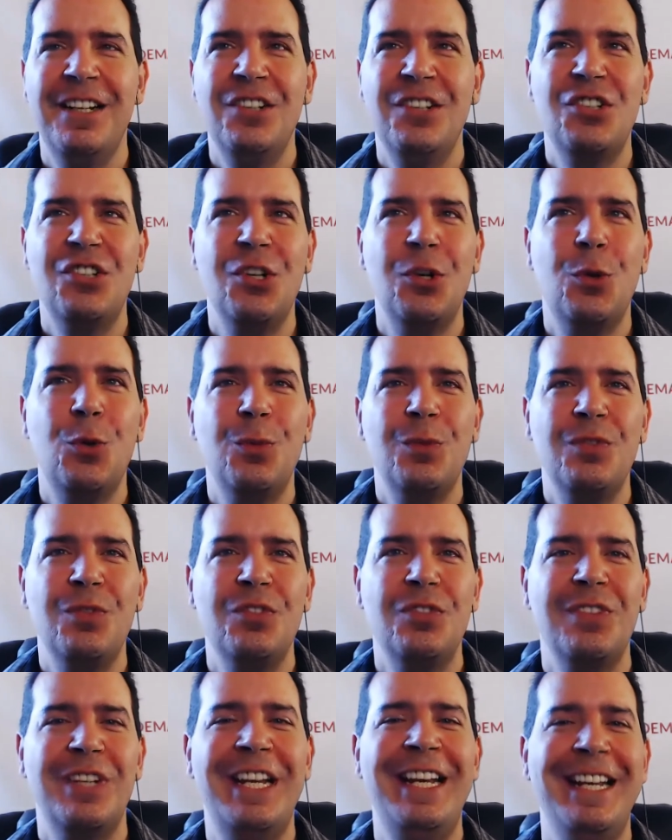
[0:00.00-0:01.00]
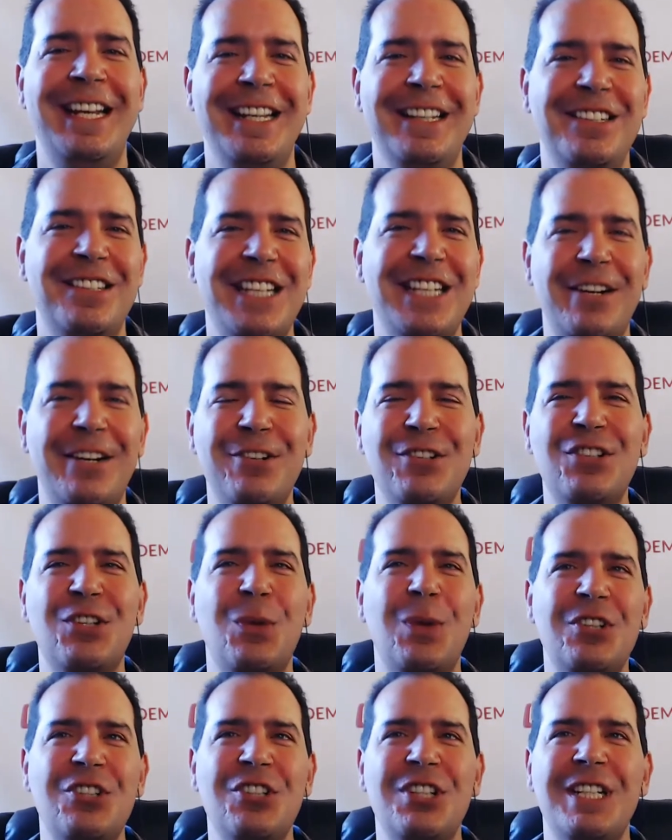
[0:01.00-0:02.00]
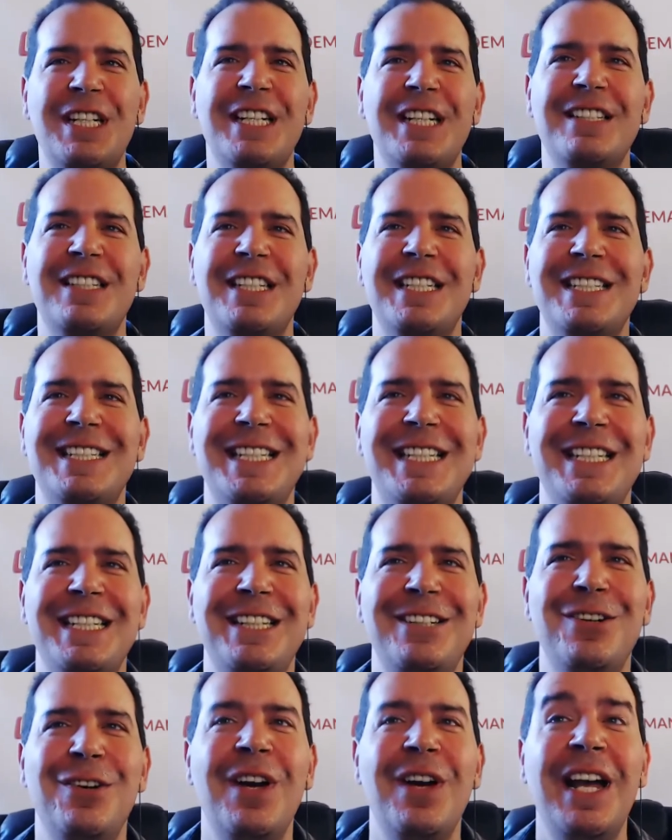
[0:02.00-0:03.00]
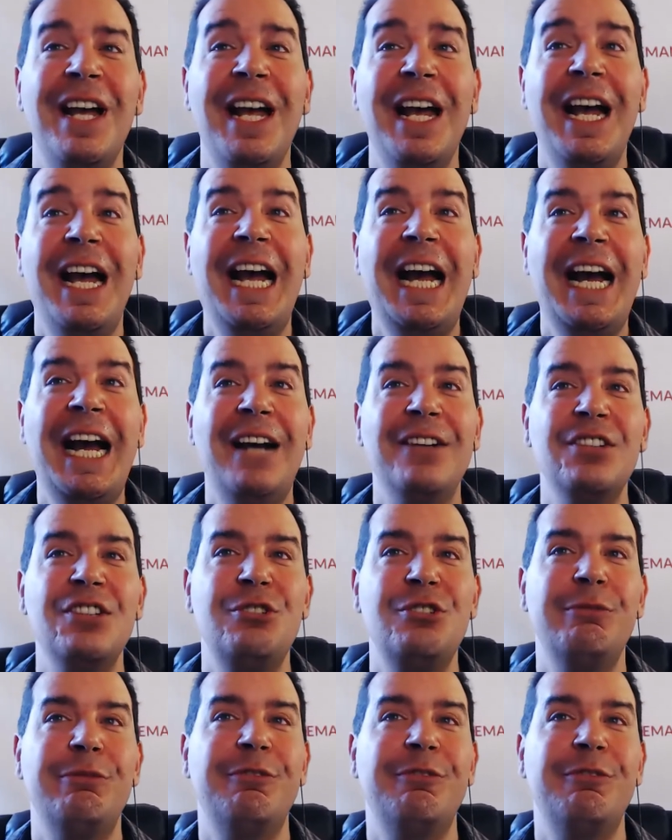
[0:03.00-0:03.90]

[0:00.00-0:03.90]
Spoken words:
So Sarah's question is how did you